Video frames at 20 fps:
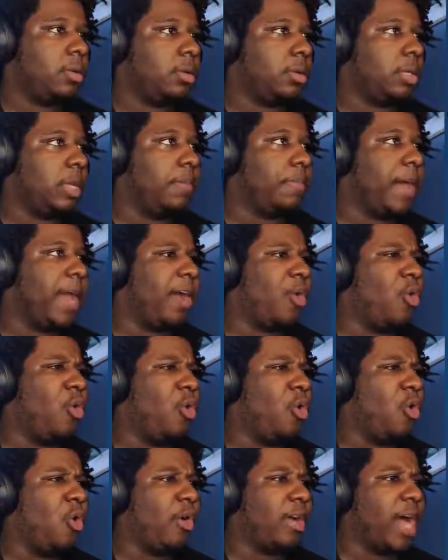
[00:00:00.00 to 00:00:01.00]
Get back.
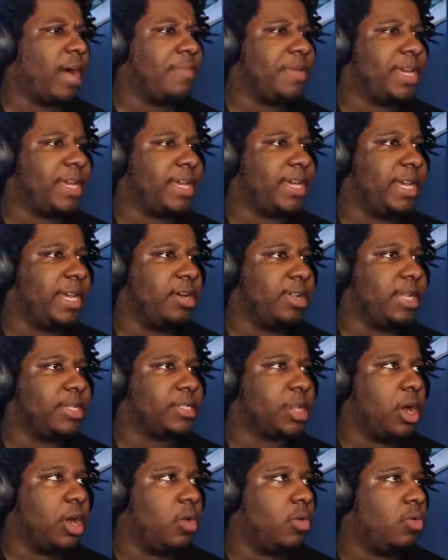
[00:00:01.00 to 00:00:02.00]
Oh, got me a kill. Let's
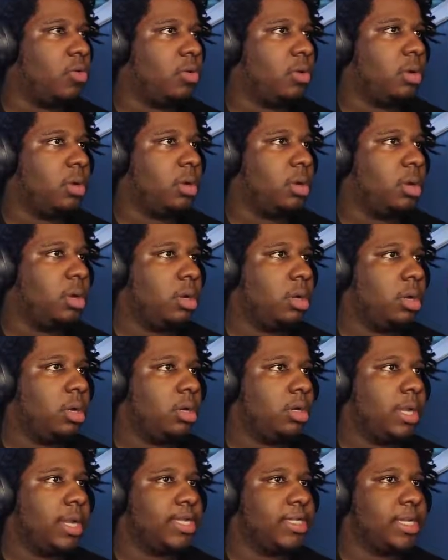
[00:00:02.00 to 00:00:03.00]
go.
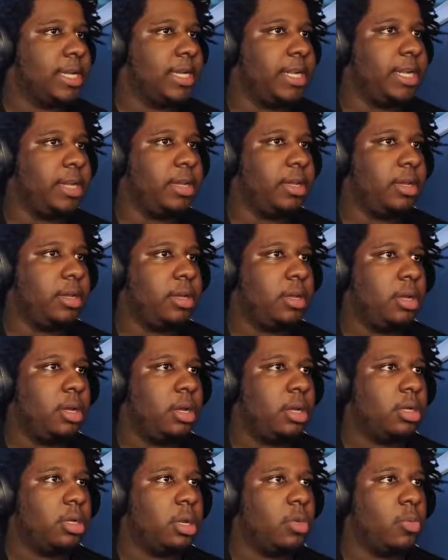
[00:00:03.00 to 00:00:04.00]
Let's get it.
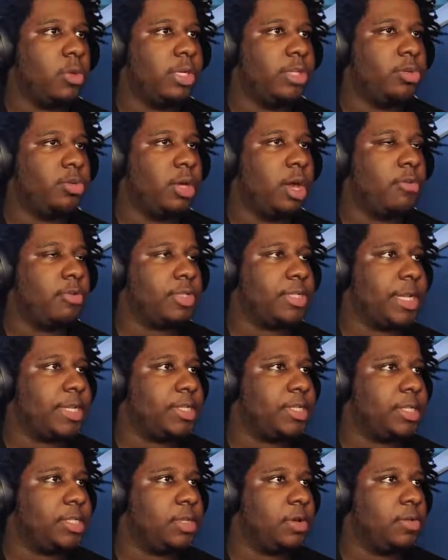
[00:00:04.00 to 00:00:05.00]
Now, where the dude I was
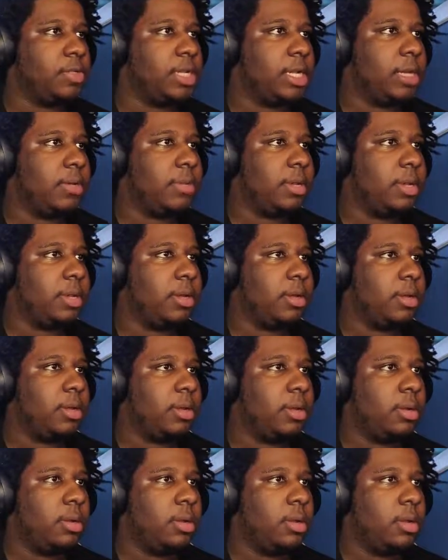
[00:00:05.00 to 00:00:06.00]
chasing this whole time at?
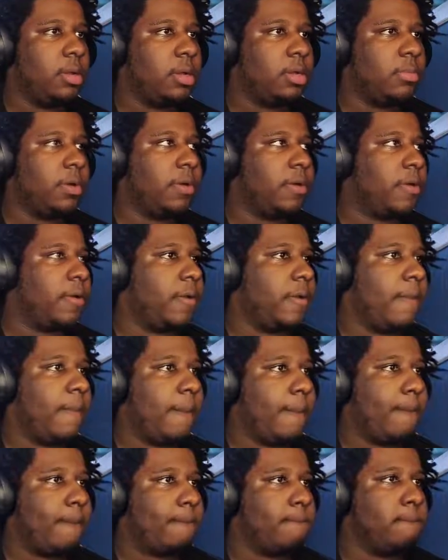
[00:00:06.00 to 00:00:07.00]
Come here.
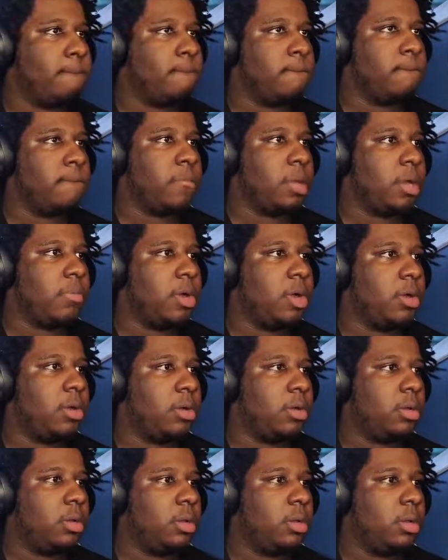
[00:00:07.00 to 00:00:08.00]
Mm, come on.
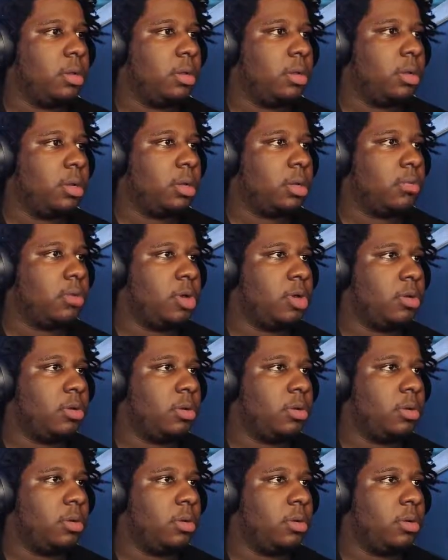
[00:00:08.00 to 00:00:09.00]
Come on.
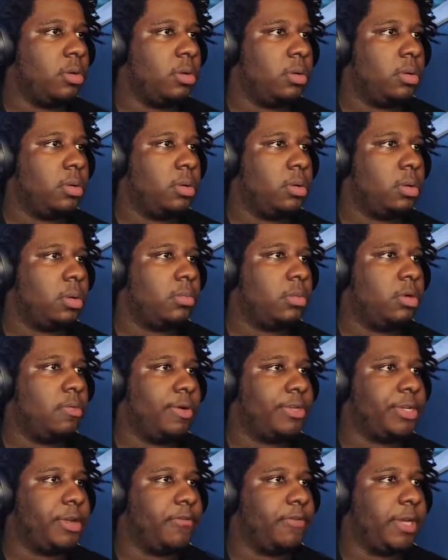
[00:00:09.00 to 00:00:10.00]
Come on.
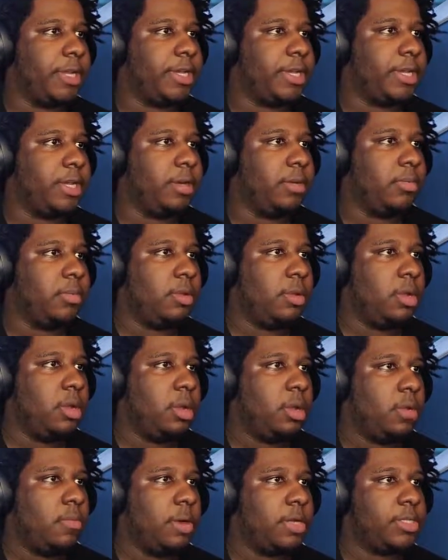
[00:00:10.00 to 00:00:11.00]
Watch out for that get up.
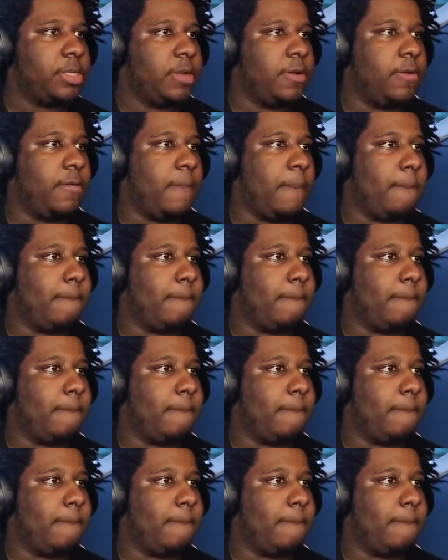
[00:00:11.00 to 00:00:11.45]
Watch out.